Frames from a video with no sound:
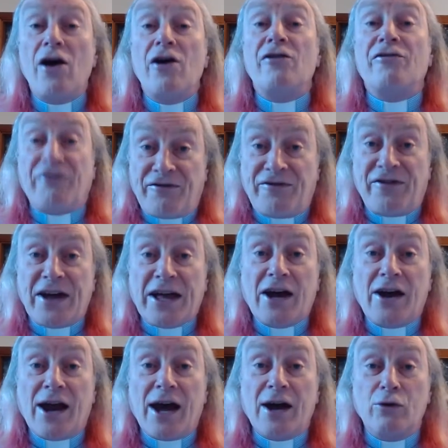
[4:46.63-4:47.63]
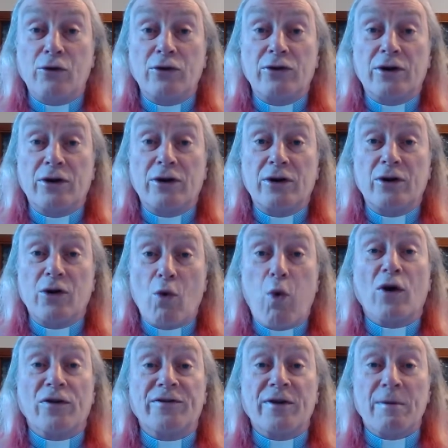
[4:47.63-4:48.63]
"Figure out
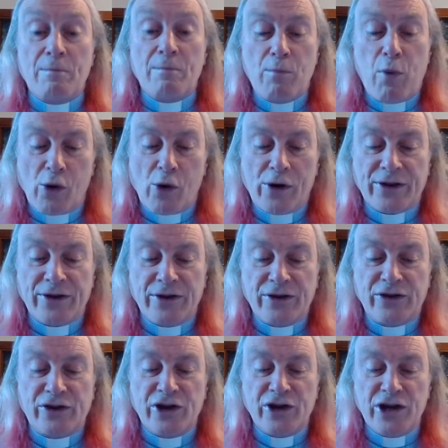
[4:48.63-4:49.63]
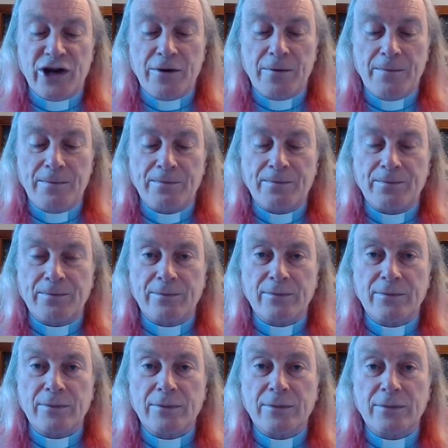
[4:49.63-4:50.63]
what's important to you.
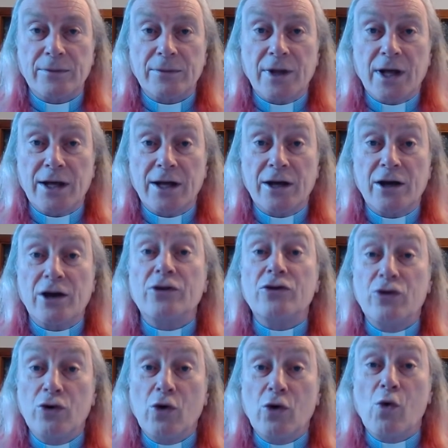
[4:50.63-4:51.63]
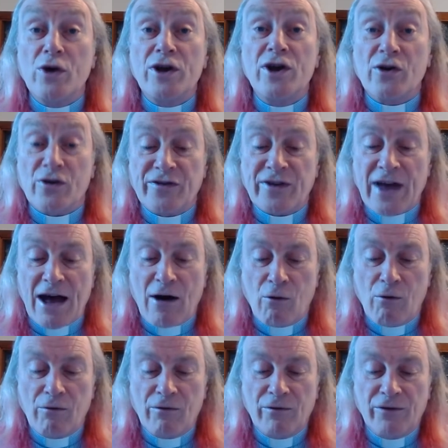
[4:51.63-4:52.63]
Know
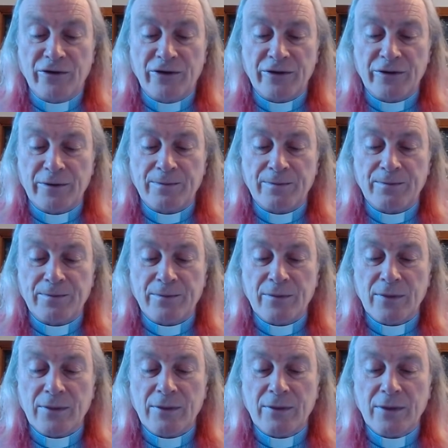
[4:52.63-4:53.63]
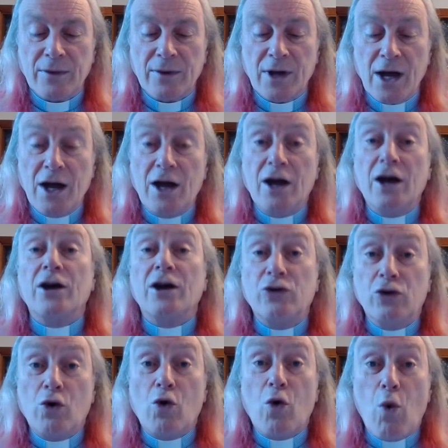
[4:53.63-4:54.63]
yourselves.
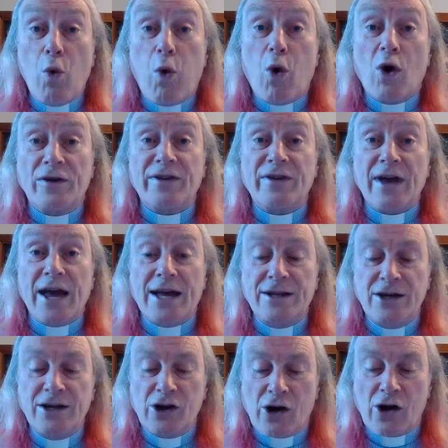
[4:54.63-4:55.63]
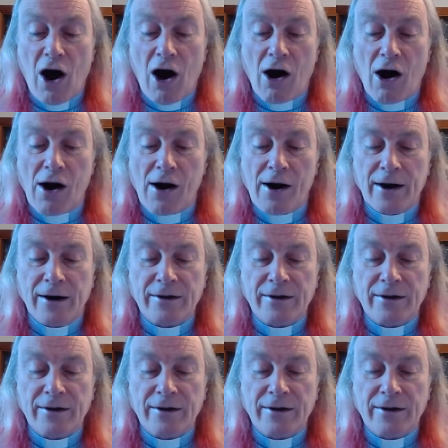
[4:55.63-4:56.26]
Know what's in your heart